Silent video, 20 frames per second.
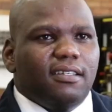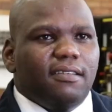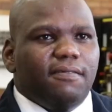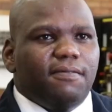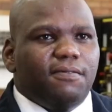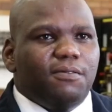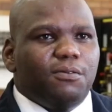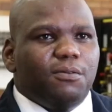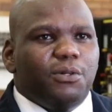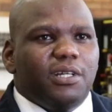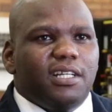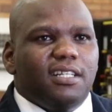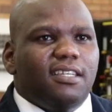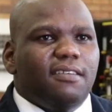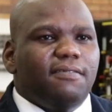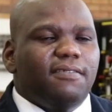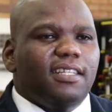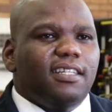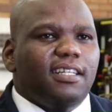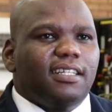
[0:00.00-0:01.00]
If we were
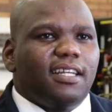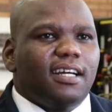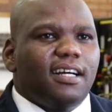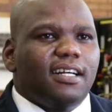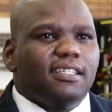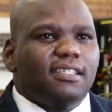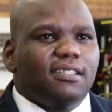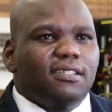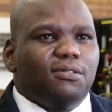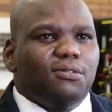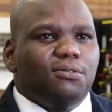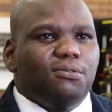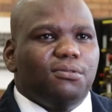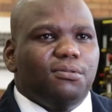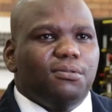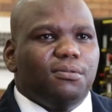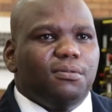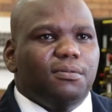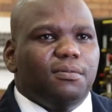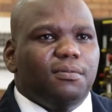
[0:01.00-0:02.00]
given a task
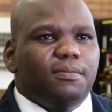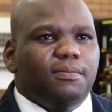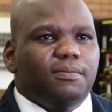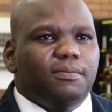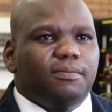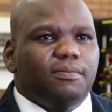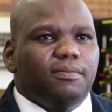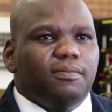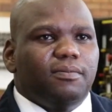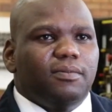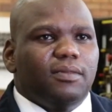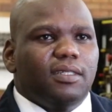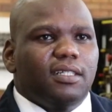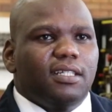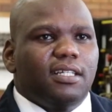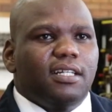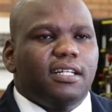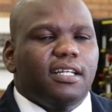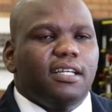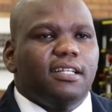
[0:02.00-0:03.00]
to
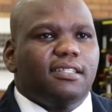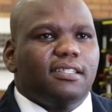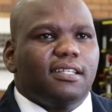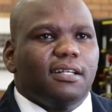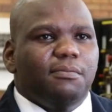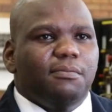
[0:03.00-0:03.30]
create